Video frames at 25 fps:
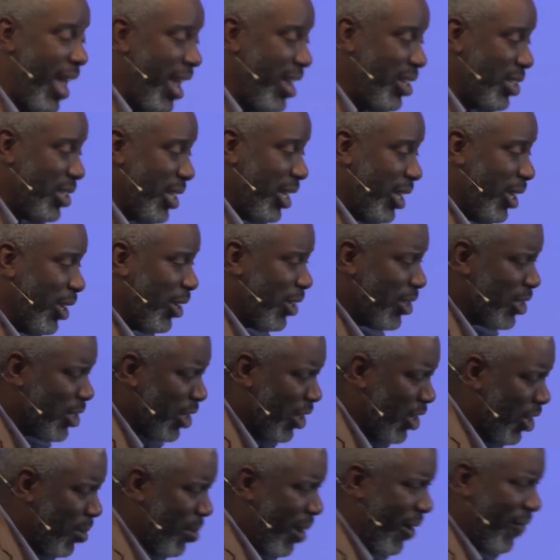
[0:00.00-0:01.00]
18 years
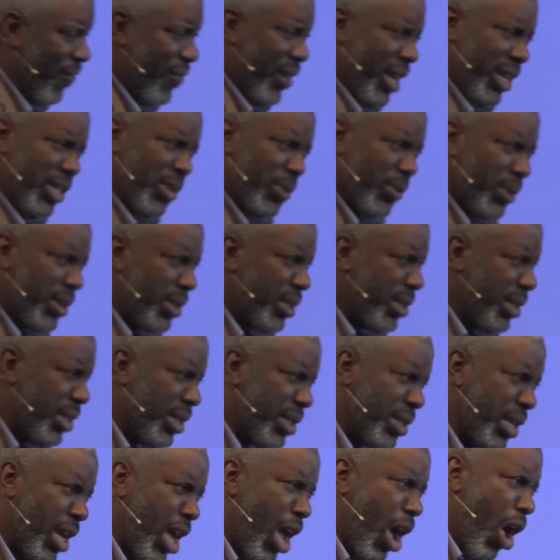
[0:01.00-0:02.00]
old. My face was
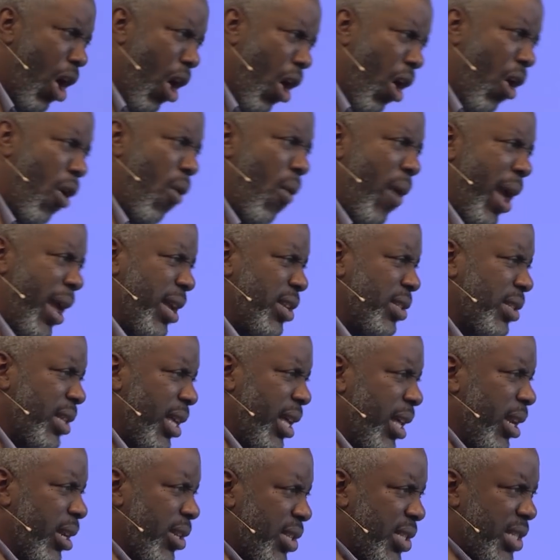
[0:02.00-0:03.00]
just always
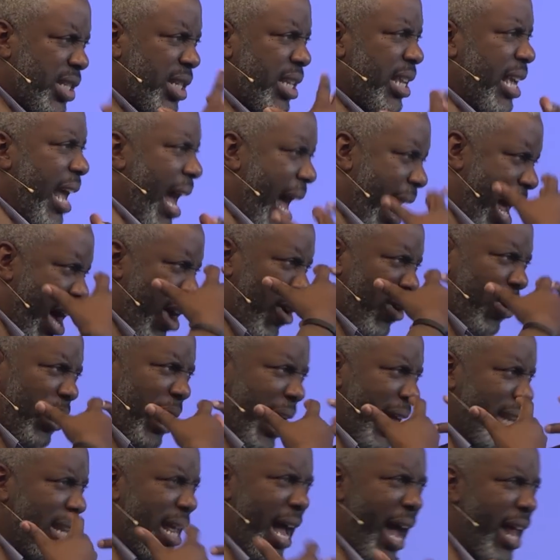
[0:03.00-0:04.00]
in a scowl.
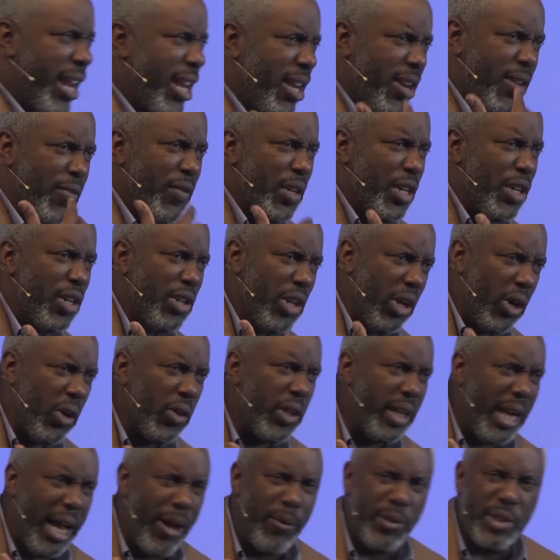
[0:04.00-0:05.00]
I, I didn't even
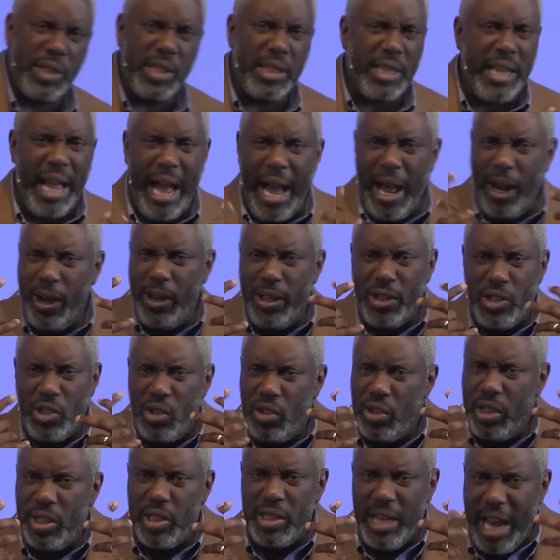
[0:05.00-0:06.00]
know that I was scowling.
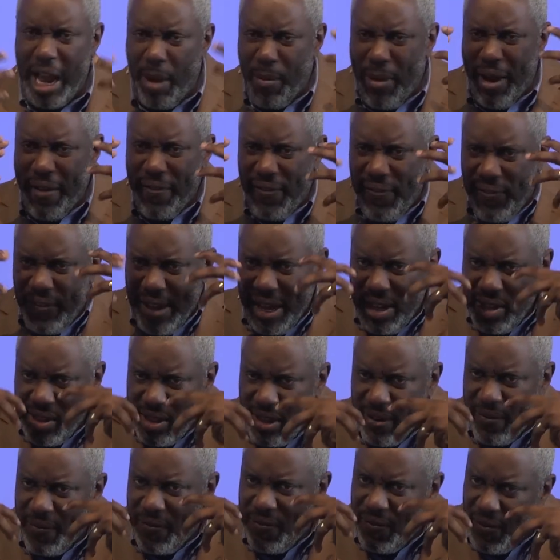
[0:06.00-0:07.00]
It's just how my face
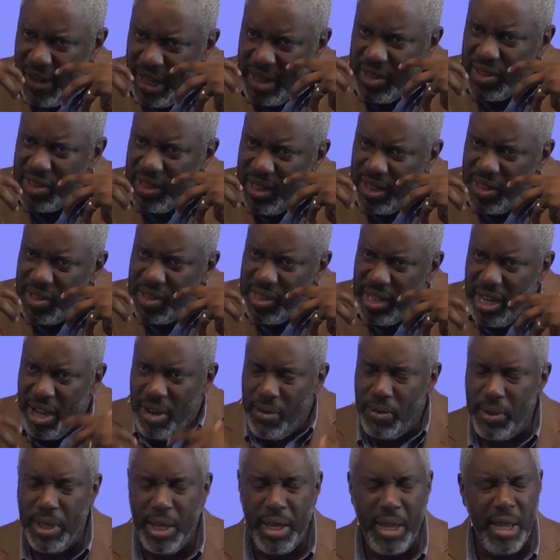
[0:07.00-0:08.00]
had fixed
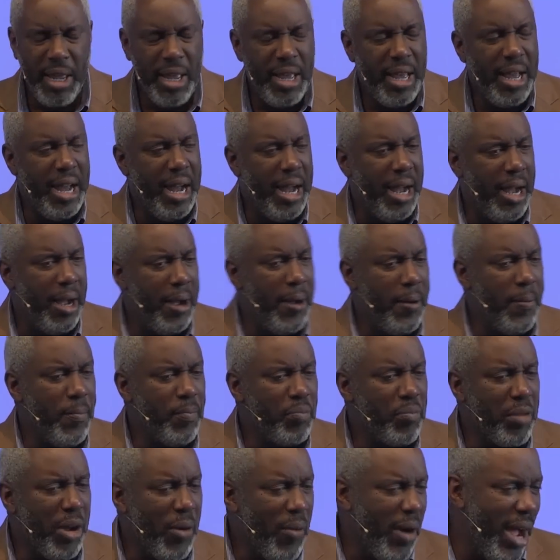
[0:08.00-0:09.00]
itself.
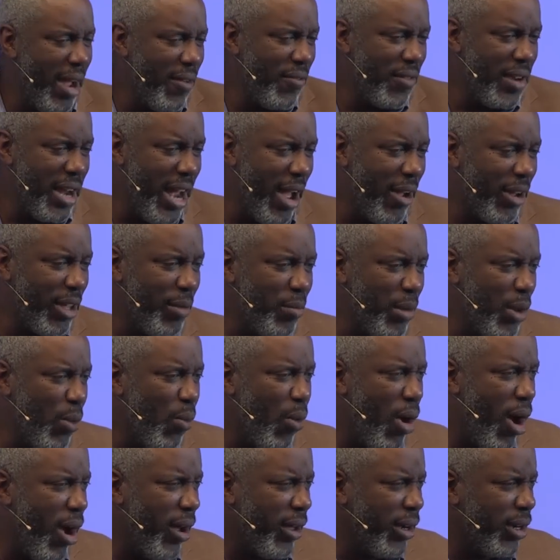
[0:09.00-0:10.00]
Um, my wife and I could be
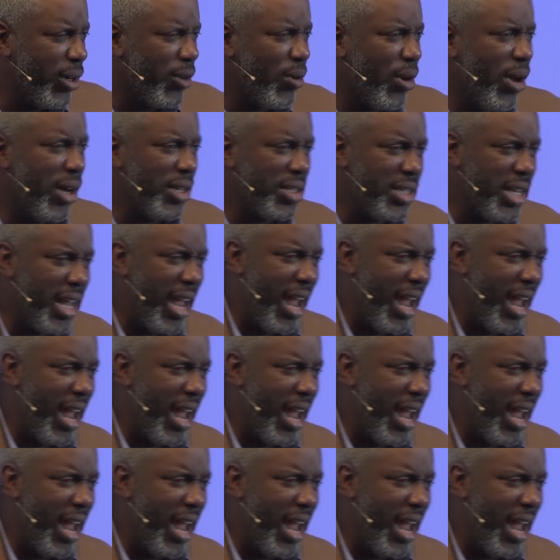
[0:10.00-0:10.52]
walking across